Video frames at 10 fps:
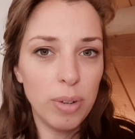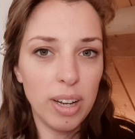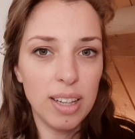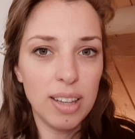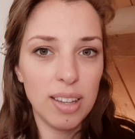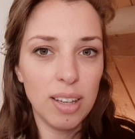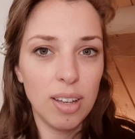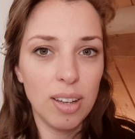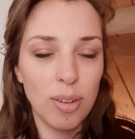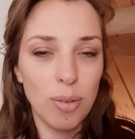
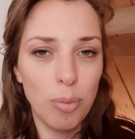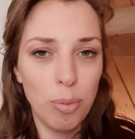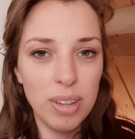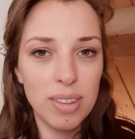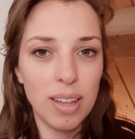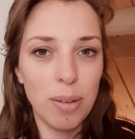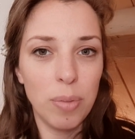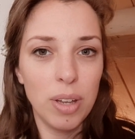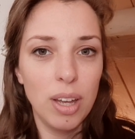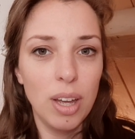anything with them.
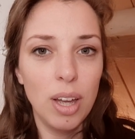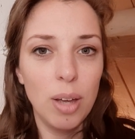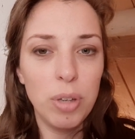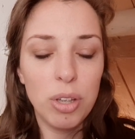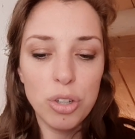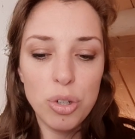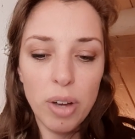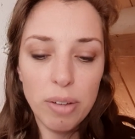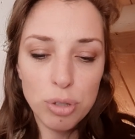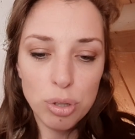Because you
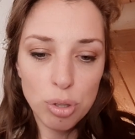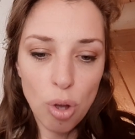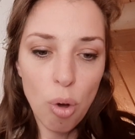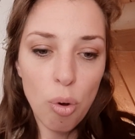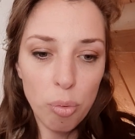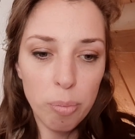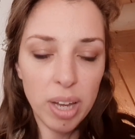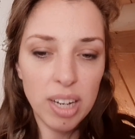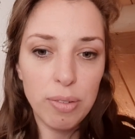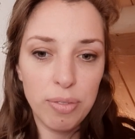have so
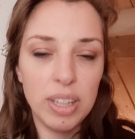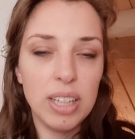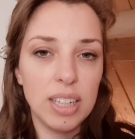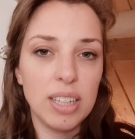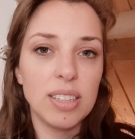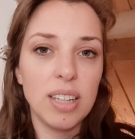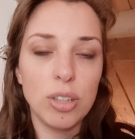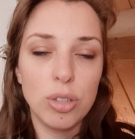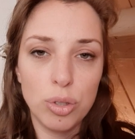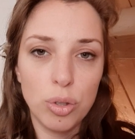many feelings
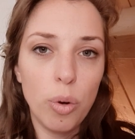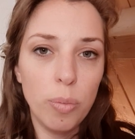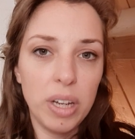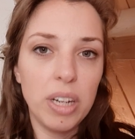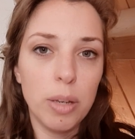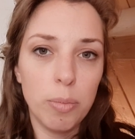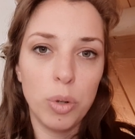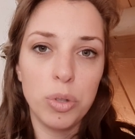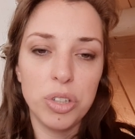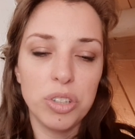and so many
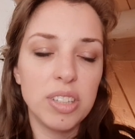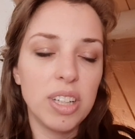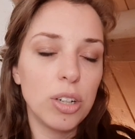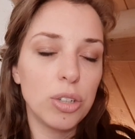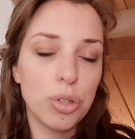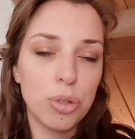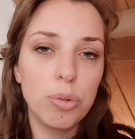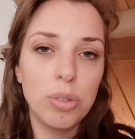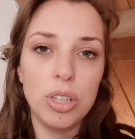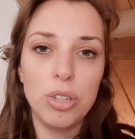emotions that are
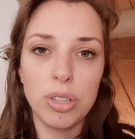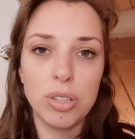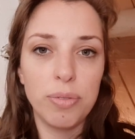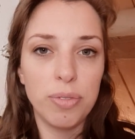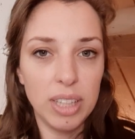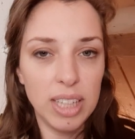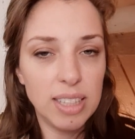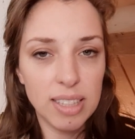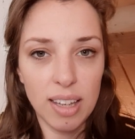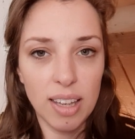truly just
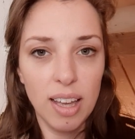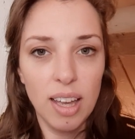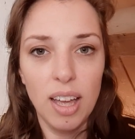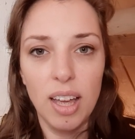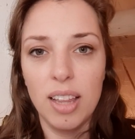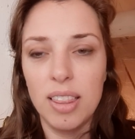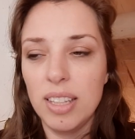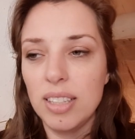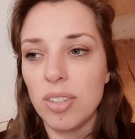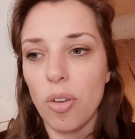fleeting.
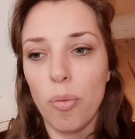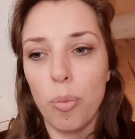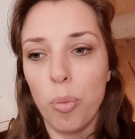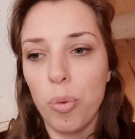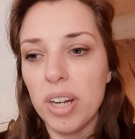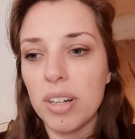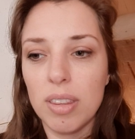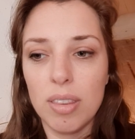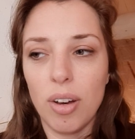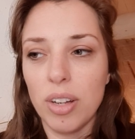These
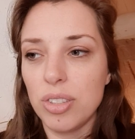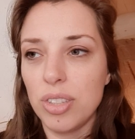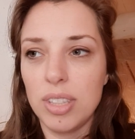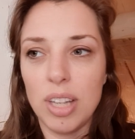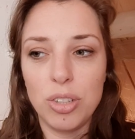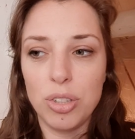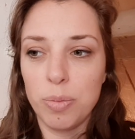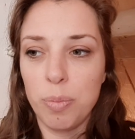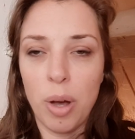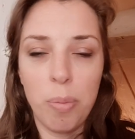weird thoughts that
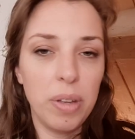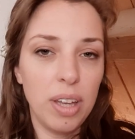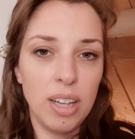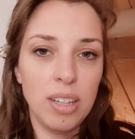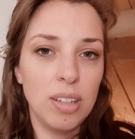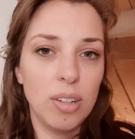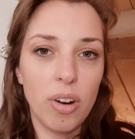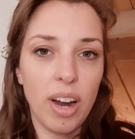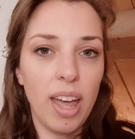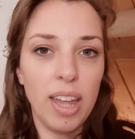just pop in your
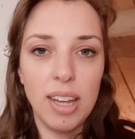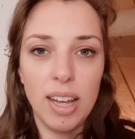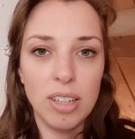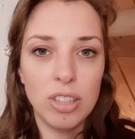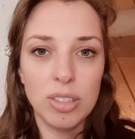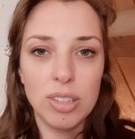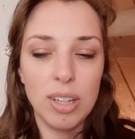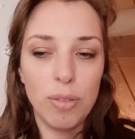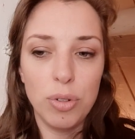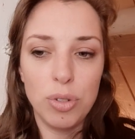head, and just
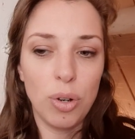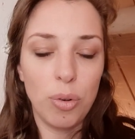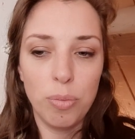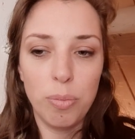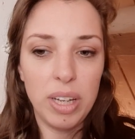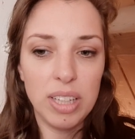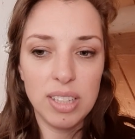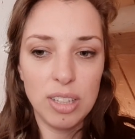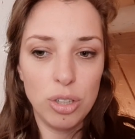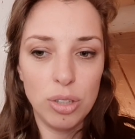if you don't pay
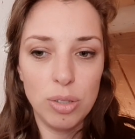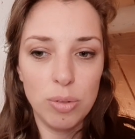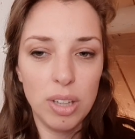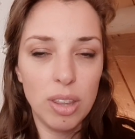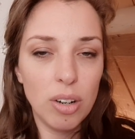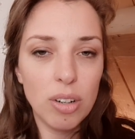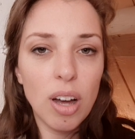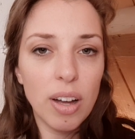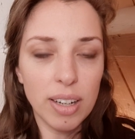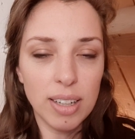attention to it, they're
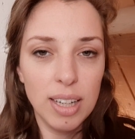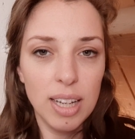gone.